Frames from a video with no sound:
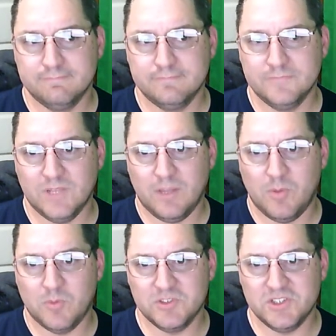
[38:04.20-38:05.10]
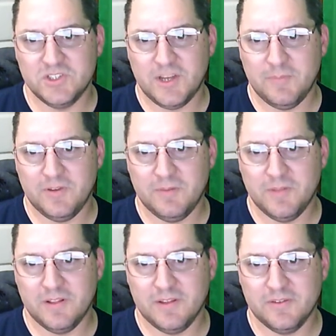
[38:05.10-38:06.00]
I'm almost ashamed to admit
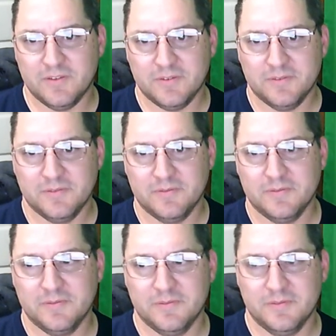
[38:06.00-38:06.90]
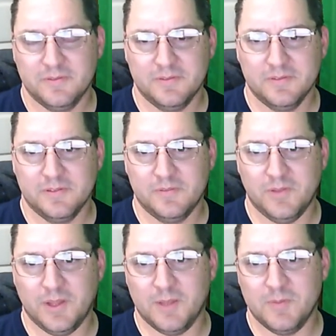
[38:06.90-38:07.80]
this. I feel
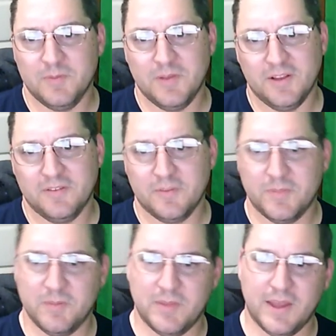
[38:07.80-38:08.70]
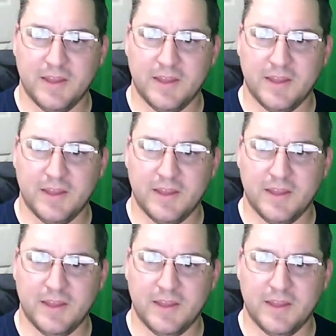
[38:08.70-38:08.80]
like I'm admitting something bad.